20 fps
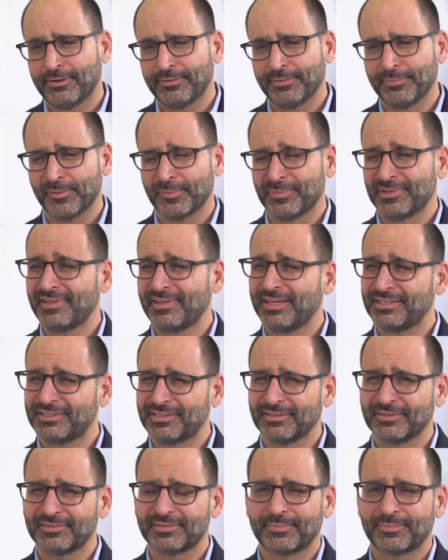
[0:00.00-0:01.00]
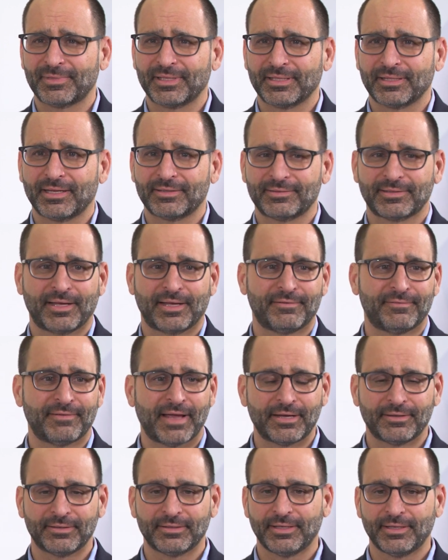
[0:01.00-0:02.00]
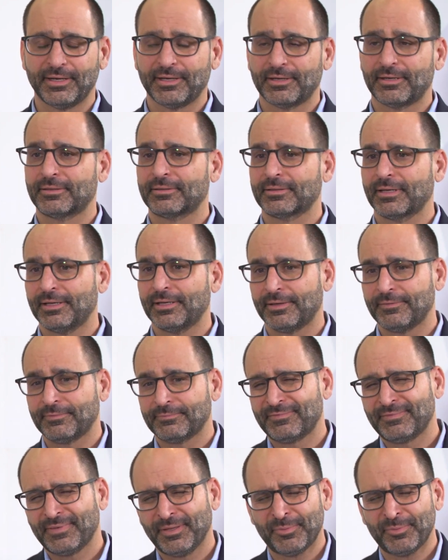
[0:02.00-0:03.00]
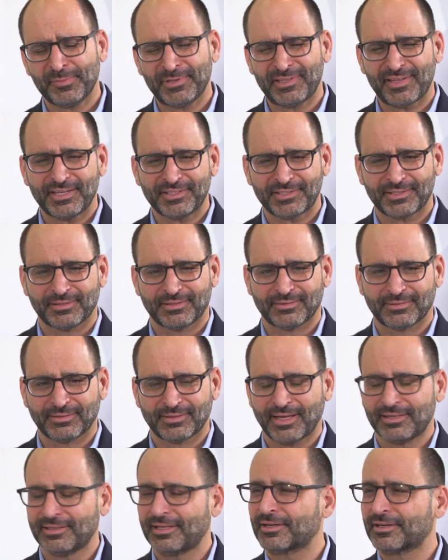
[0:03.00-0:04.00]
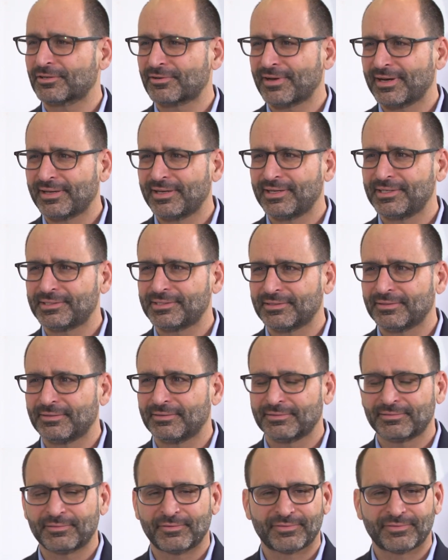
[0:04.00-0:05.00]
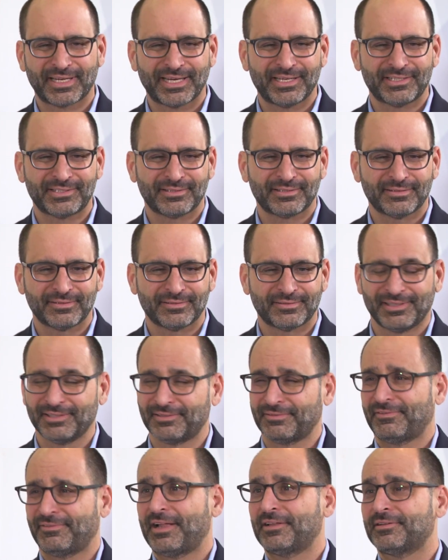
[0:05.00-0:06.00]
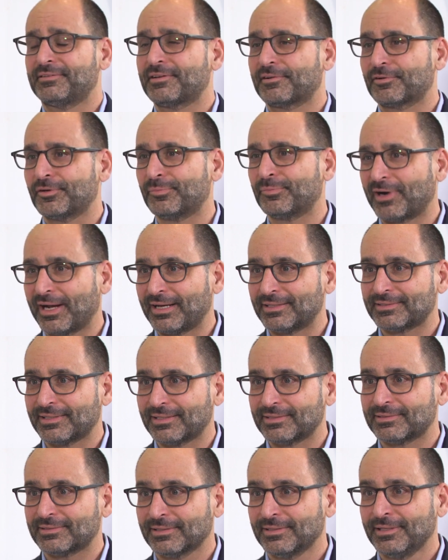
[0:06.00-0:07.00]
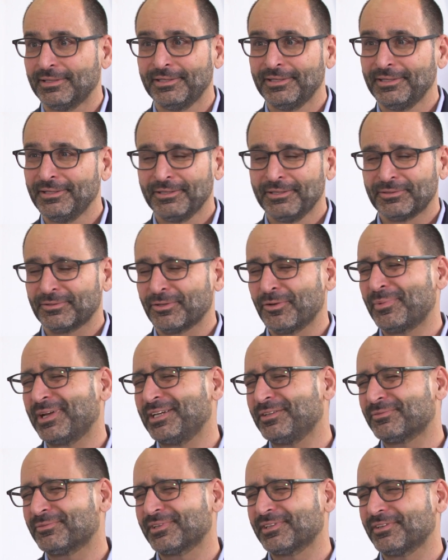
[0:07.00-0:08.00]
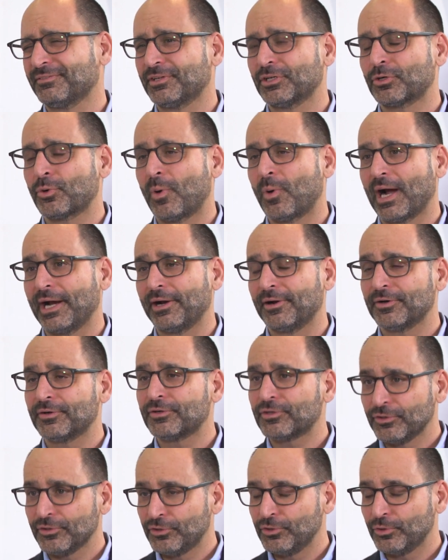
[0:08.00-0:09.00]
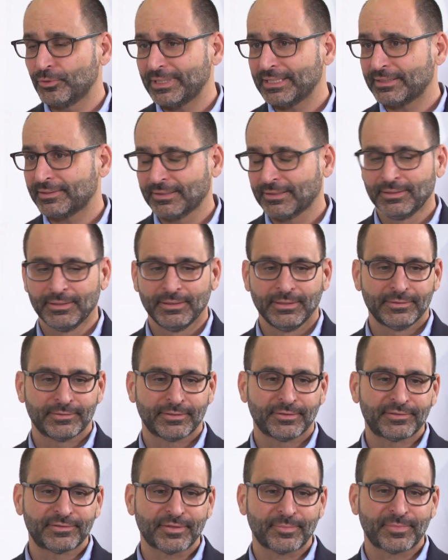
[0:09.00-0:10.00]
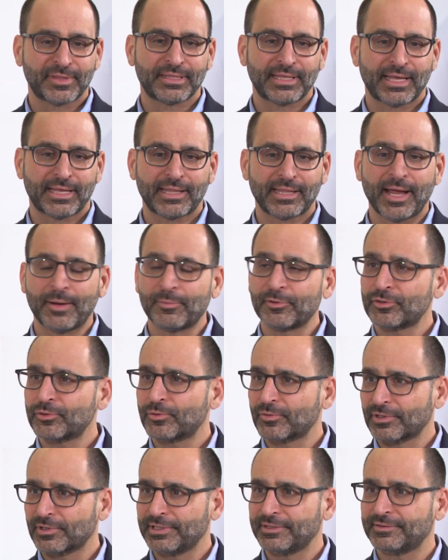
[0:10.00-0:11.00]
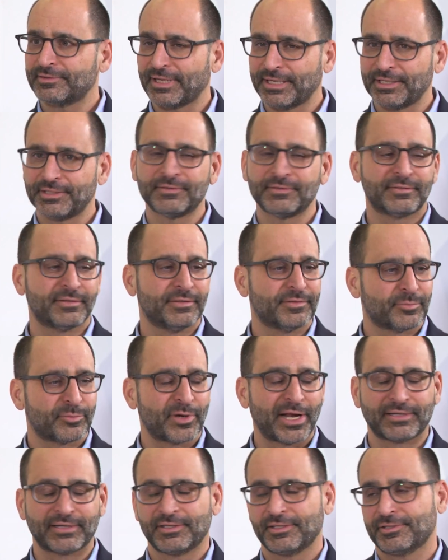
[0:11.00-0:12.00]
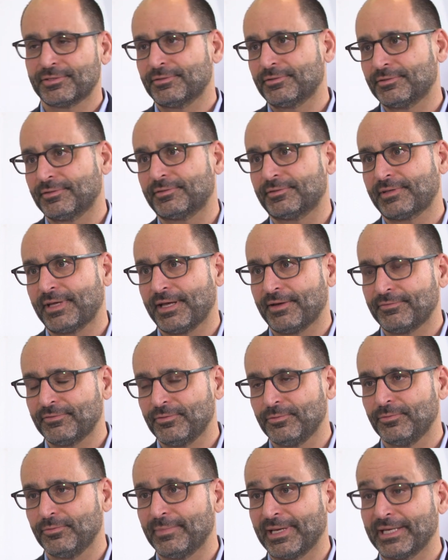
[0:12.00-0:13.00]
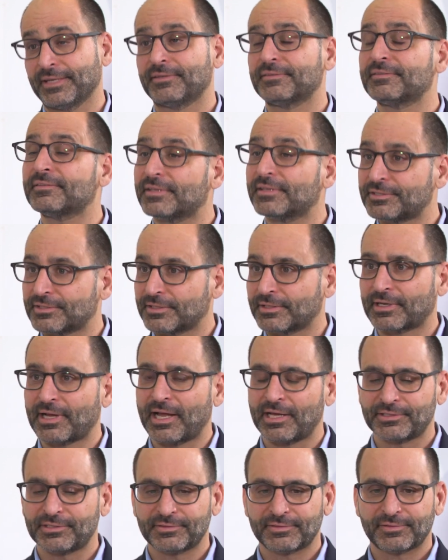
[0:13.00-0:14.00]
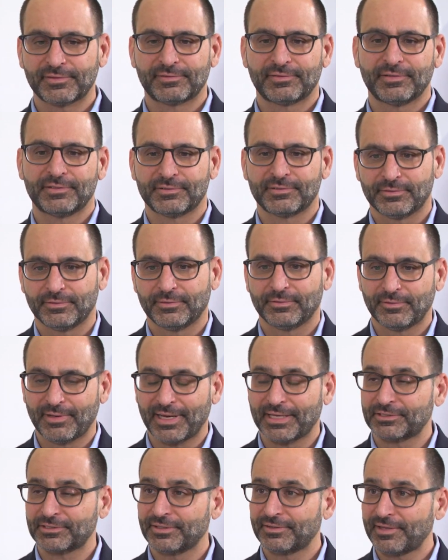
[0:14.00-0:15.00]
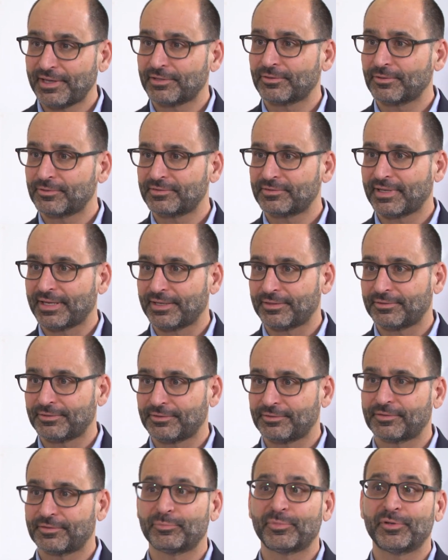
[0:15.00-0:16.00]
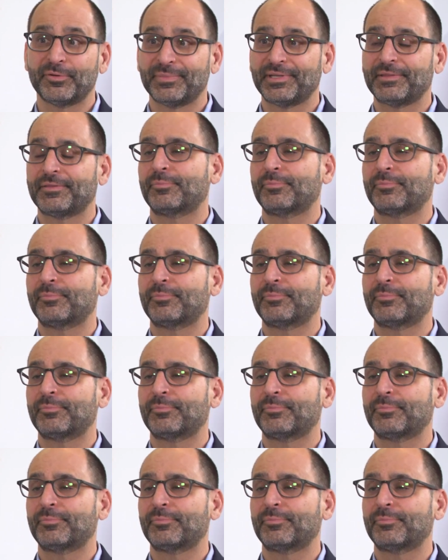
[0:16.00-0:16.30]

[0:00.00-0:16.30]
implementation is something that's kind of out in the air. Uh, implementation, kind of like accreditation and certification, is it's a voluntary process. So nobody's really required to do it. So it's something that laboratories and agencies and practitioners have to make a decision, a conscious decision, to actually take those standards and put them into